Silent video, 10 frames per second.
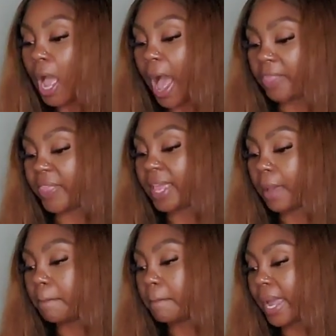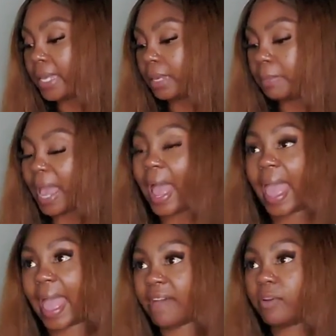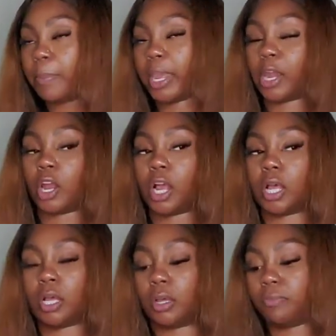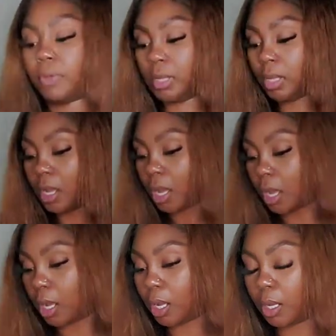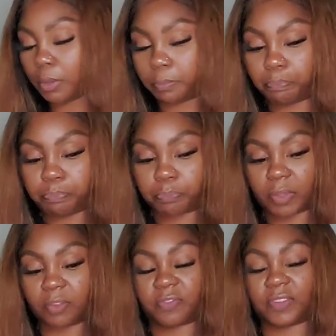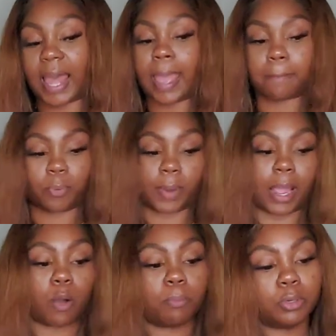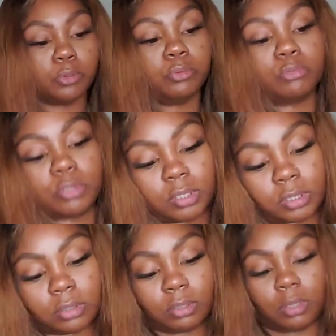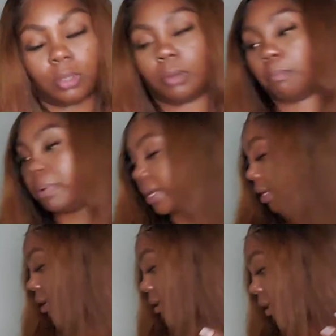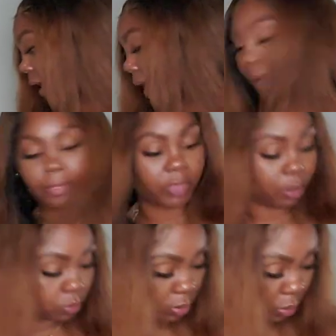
I think I might get me, I have a pair of um, flat brown boots but I got those,